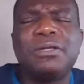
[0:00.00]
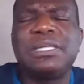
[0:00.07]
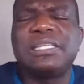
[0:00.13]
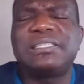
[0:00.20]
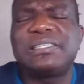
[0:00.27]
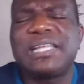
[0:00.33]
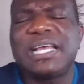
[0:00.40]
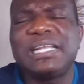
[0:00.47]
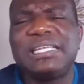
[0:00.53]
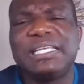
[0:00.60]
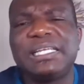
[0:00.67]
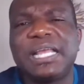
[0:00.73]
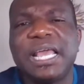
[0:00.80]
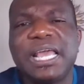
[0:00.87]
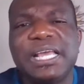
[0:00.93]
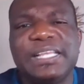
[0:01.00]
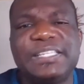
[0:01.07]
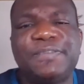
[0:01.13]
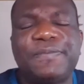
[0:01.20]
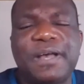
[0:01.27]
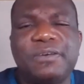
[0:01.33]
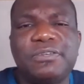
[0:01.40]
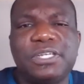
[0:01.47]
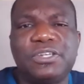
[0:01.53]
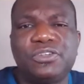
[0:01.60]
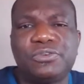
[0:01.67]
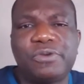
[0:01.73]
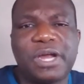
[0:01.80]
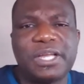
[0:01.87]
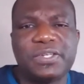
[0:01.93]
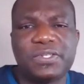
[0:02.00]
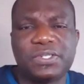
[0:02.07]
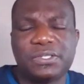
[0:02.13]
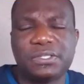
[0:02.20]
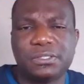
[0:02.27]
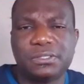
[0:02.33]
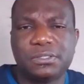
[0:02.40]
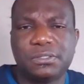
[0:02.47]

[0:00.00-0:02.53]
understanding is found in Christ.